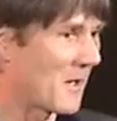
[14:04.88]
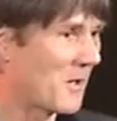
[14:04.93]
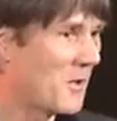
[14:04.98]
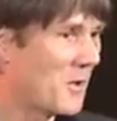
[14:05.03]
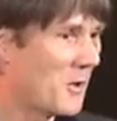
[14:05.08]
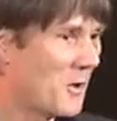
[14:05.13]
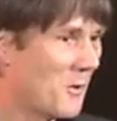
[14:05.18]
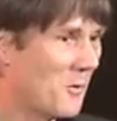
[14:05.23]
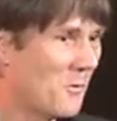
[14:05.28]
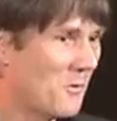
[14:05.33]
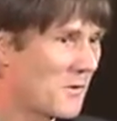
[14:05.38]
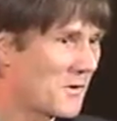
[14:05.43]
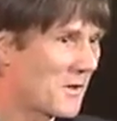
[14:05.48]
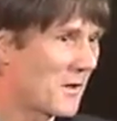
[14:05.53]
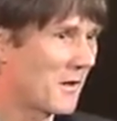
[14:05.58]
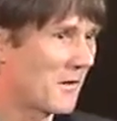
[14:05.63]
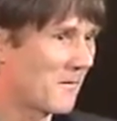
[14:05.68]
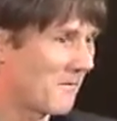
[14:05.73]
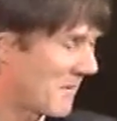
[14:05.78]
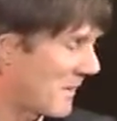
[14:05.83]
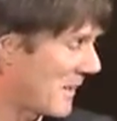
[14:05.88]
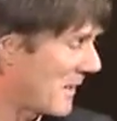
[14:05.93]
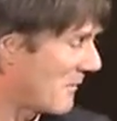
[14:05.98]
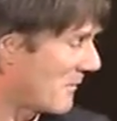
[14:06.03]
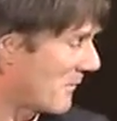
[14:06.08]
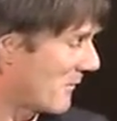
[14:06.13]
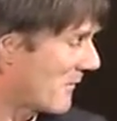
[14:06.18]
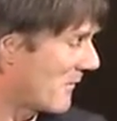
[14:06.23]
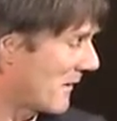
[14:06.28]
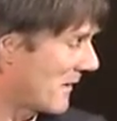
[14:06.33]
a huge and
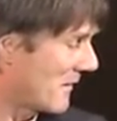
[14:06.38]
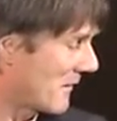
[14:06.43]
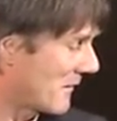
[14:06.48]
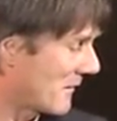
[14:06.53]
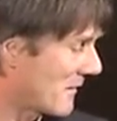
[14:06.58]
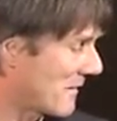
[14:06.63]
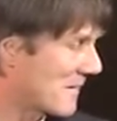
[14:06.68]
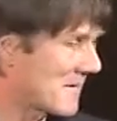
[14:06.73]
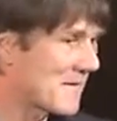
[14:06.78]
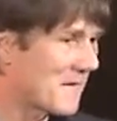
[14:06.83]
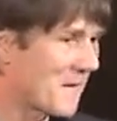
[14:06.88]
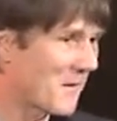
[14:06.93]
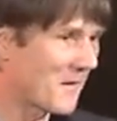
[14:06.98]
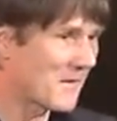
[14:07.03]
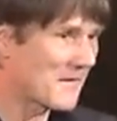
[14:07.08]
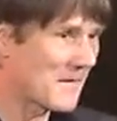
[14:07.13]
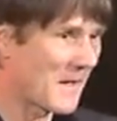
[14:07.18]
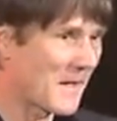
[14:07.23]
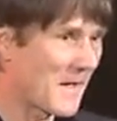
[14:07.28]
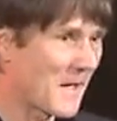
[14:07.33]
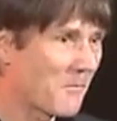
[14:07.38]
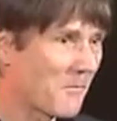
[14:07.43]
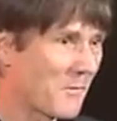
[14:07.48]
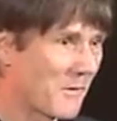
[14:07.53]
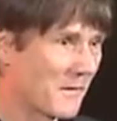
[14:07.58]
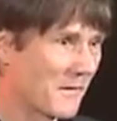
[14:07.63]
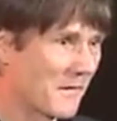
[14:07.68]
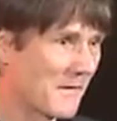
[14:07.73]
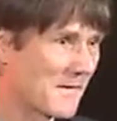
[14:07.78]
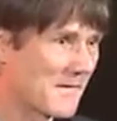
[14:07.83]
valuable thing that can start to
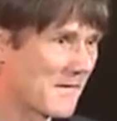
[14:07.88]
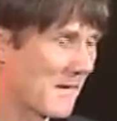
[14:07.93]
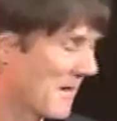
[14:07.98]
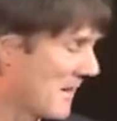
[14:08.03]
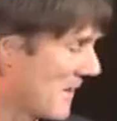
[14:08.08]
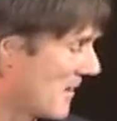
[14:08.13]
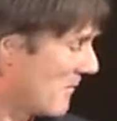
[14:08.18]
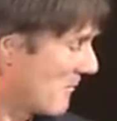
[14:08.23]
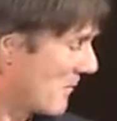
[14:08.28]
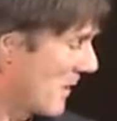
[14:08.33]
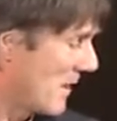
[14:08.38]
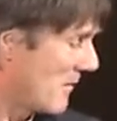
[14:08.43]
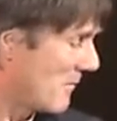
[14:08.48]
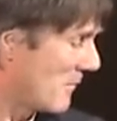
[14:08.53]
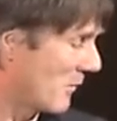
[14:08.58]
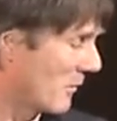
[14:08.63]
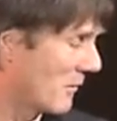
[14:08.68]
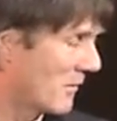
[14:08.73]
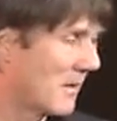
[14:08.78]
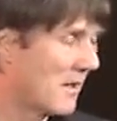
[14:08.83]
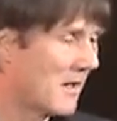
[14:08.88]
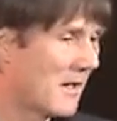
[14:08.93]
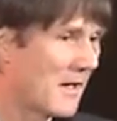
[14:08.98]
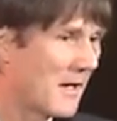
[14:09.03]
happen as people